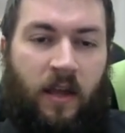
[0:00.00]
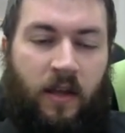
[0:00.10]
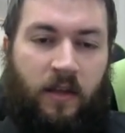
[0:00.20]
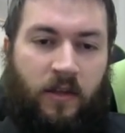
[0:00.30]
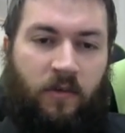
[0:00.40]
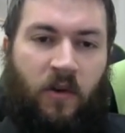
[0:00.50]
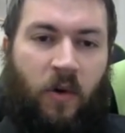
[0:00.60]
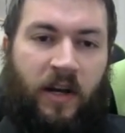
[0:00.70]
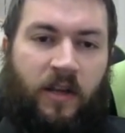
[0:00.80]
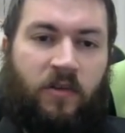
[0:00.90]
doing
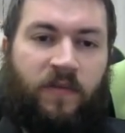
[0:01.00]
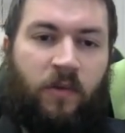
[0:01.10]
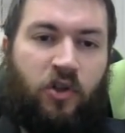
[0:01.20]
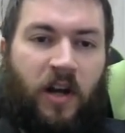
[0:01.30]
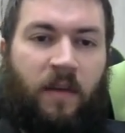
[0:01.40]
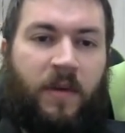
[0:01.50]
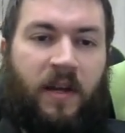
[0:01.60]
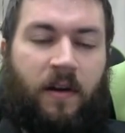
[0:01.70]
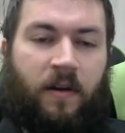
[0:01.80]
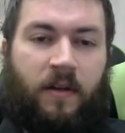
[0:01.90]
quite a useful job
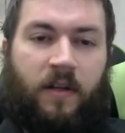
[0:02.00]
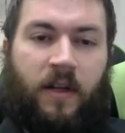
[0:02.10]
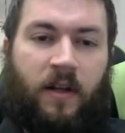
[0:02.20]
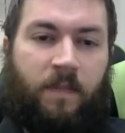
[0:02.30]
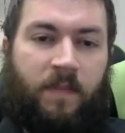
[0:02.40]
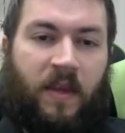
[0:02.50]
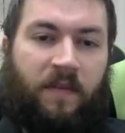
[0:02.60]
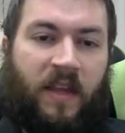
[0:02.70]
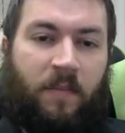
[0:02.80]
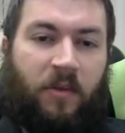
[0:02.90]
here.
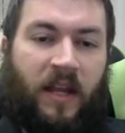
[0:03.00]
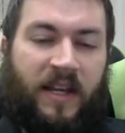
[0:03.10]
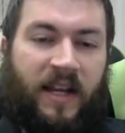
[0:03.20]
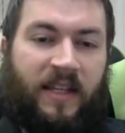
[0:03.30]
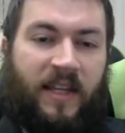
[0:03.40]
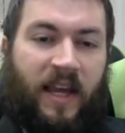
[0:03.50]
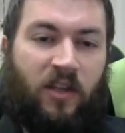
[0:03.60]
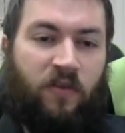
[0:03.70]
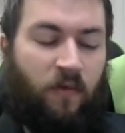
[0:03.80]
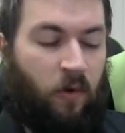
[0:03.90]
If they play knight to
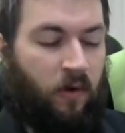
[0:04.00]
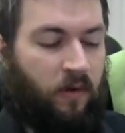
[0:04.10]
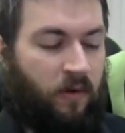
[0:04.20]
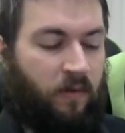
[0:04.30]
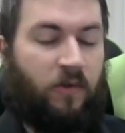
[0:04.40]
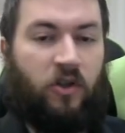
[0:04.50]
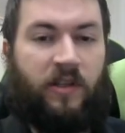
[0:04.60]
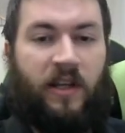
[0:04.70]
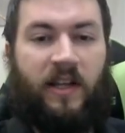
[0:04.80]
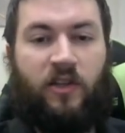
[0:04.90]
h4, which is
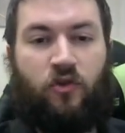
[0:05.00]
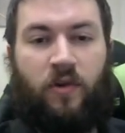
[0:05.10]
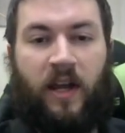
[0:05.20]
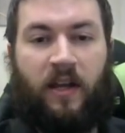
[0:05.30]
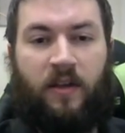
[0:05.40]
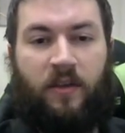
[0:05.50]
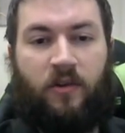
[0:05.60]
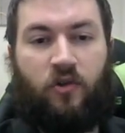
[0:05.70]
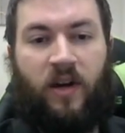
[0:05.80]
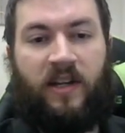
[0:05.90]
a nice trick, they're
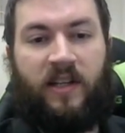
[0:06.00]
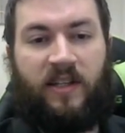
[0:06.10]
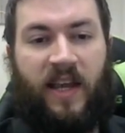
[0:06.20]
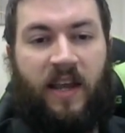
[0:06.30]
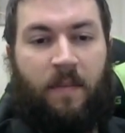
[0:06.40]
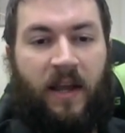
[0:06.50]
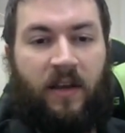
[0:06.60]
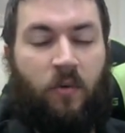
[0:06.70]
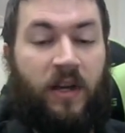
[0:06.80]
trying to take my queen